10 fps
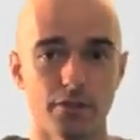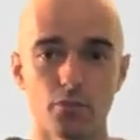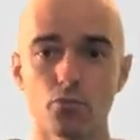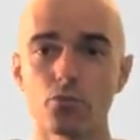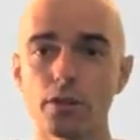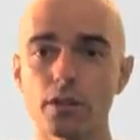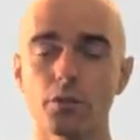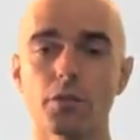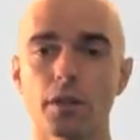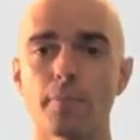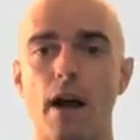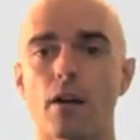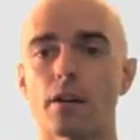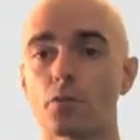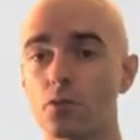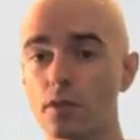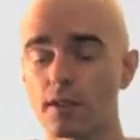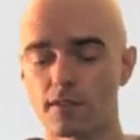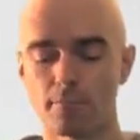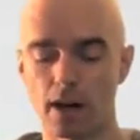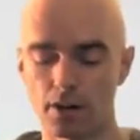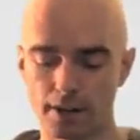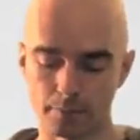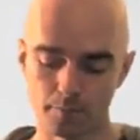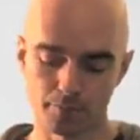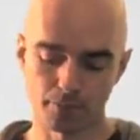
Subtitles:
It's really, really empowering, really inspiring.